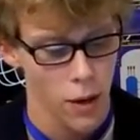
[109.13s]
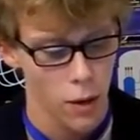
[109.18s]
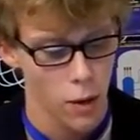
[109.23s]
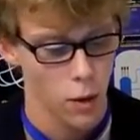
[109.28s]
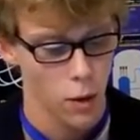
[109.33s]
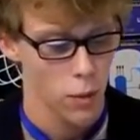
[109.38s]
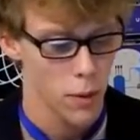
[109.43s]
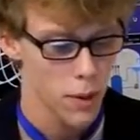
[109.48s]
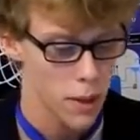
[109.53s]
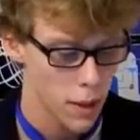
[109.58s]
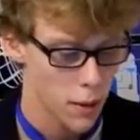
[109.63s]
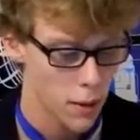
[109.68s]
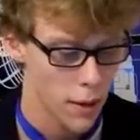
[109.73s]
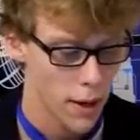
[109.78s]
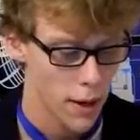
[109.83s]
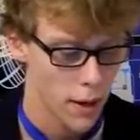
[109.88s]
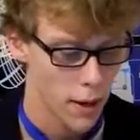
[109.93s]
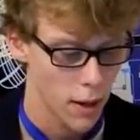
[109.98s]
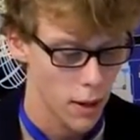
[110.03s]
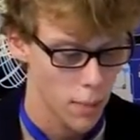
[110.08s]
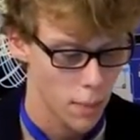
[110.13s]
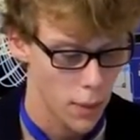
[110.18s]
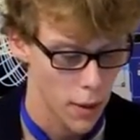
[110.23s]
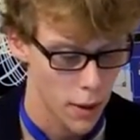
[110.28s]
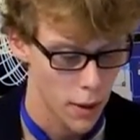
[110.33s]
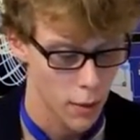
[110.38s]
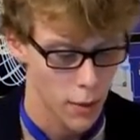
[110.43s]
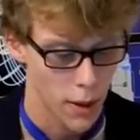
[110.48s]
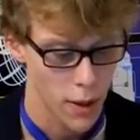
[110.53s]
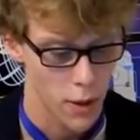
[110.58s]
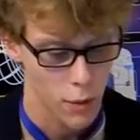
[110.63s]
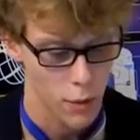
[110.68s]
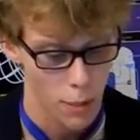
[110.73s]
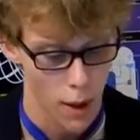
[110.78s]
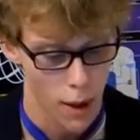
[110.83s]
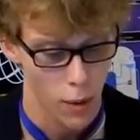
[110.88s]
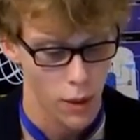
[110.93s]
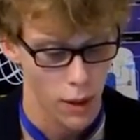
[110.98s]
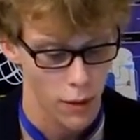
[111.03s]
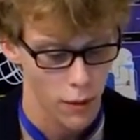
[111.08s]
or aristocratic by the range of
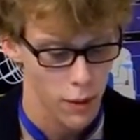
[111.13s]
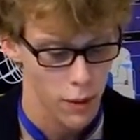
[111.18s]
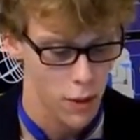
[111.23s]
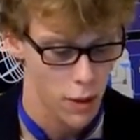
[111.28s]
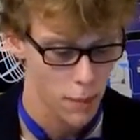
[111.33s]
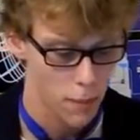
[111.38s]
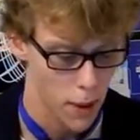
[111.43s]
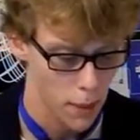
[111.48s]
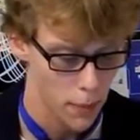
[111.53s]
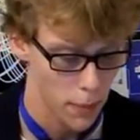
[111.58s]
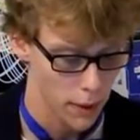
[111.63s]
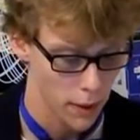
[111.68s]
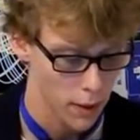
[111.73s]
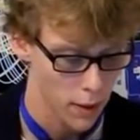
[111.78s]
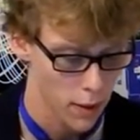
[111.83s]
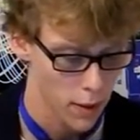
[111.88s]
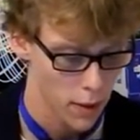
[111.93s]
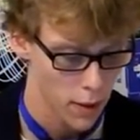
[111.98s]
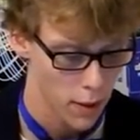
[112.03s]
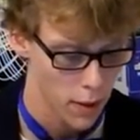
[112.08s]
power given to the public,